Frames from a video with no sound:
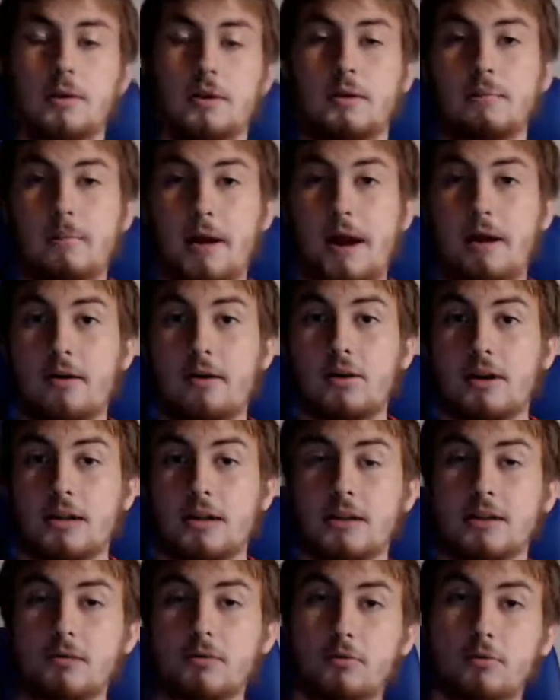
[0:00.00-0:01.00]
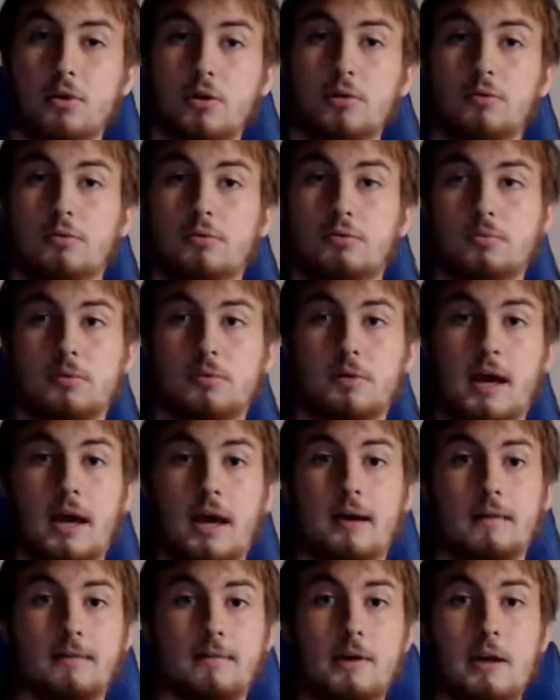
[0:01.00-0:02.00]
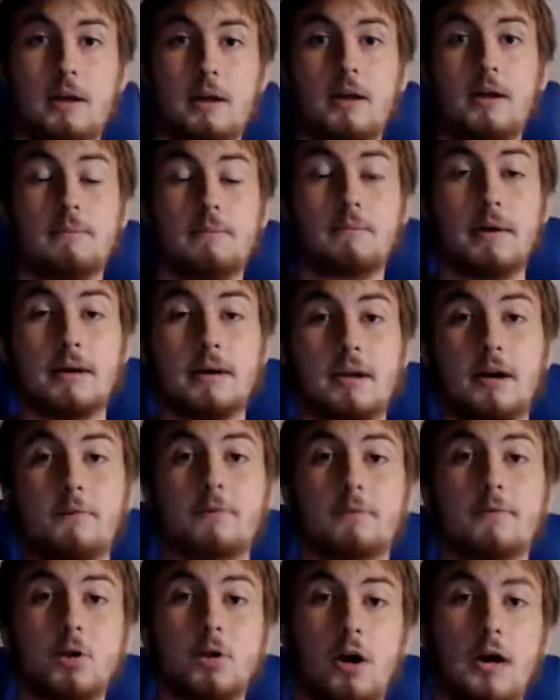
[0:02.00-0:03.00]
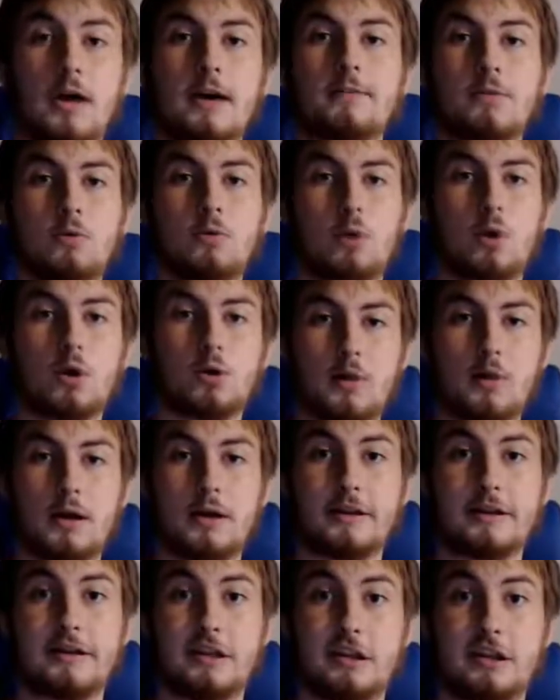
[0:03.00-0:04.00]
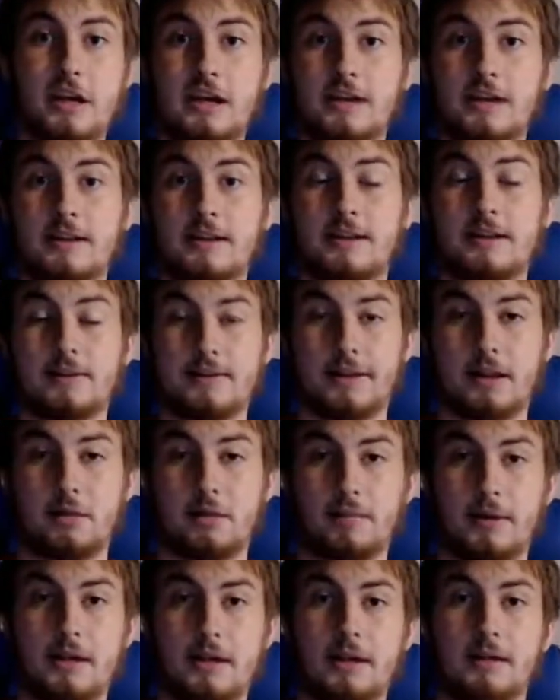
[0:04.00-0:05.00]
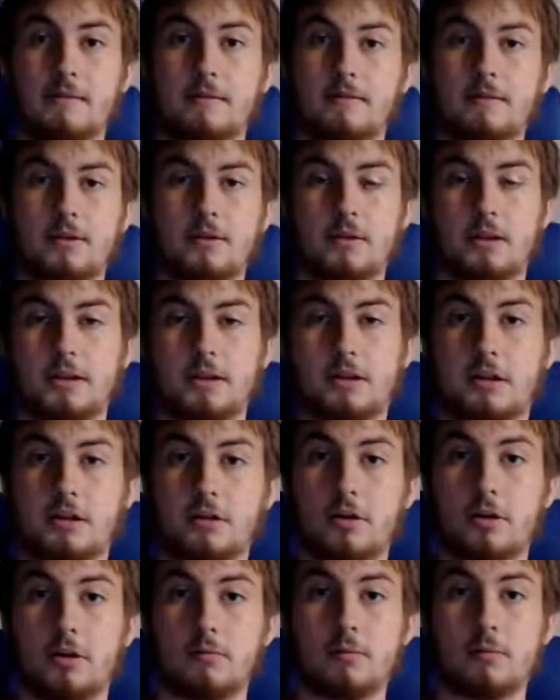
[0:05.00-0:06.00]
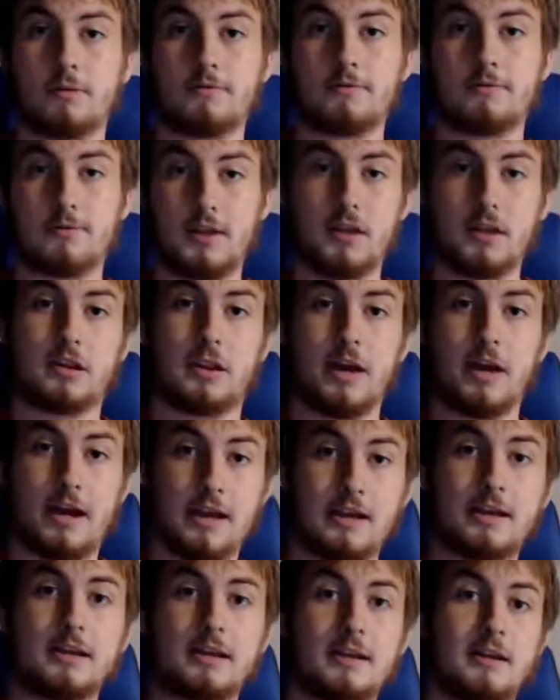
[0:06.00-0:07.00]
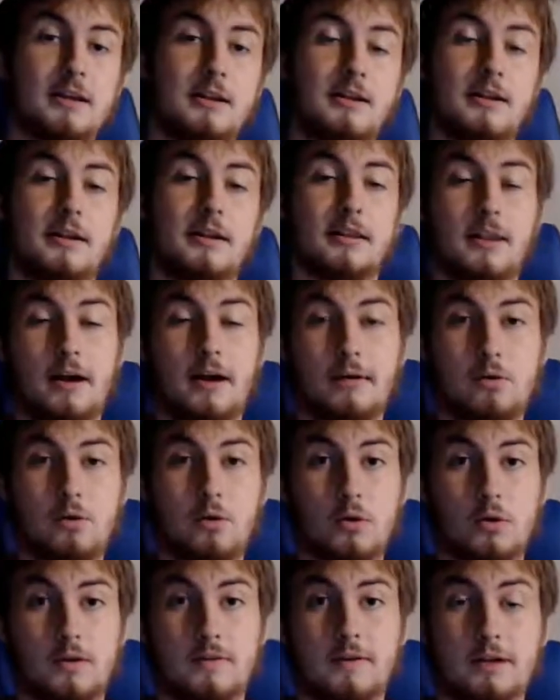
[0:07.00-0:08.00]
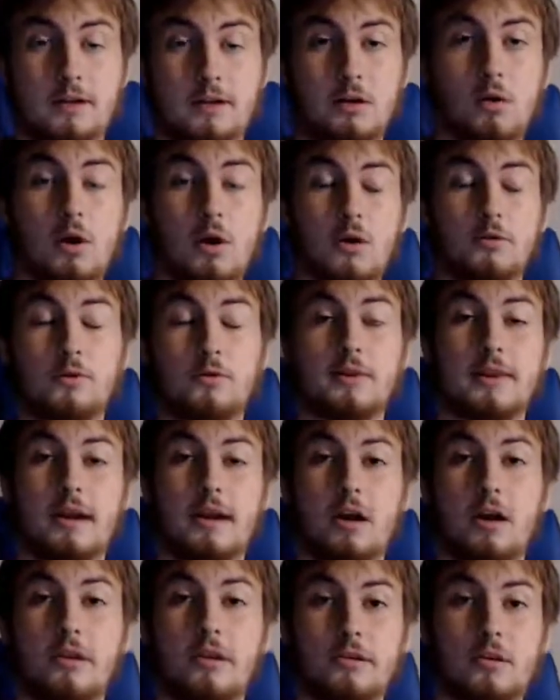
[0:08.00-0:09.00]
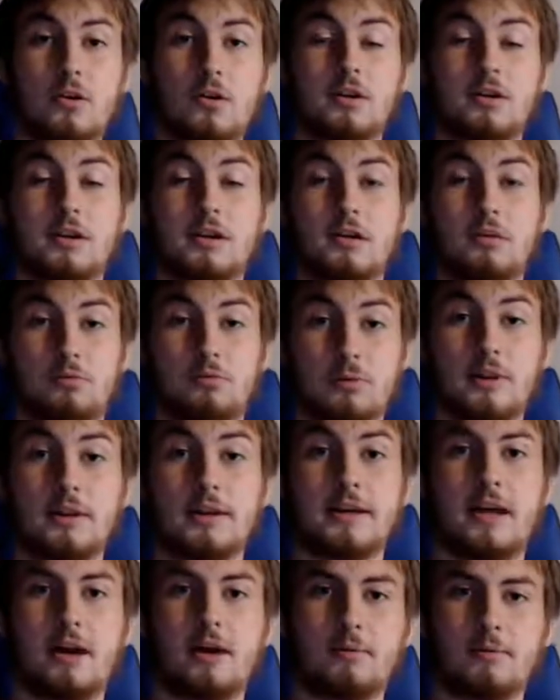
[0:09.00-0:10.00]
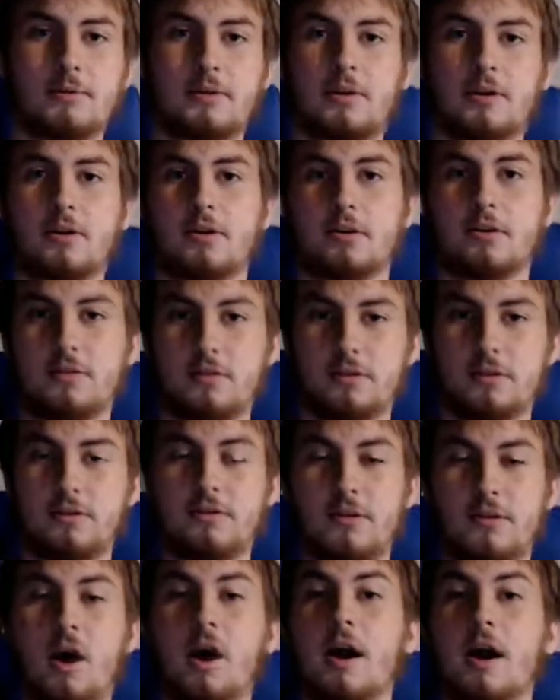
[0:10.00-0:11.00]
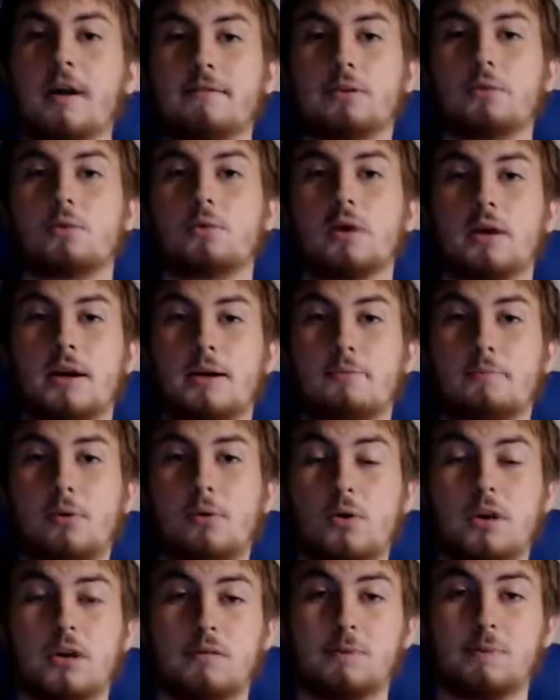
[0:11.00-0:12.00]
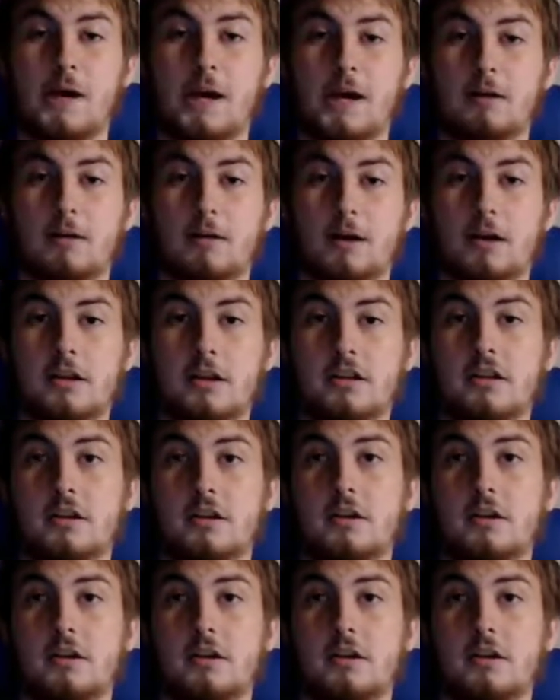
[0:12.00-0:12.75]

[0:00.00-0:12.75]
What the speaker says: Byron getting through, kind of making up for not having won a race yet a little bit, at least in terms of this night. Now, of course, if he can go on to win that All-Star race, it'll really help cure not having won a points-paying race.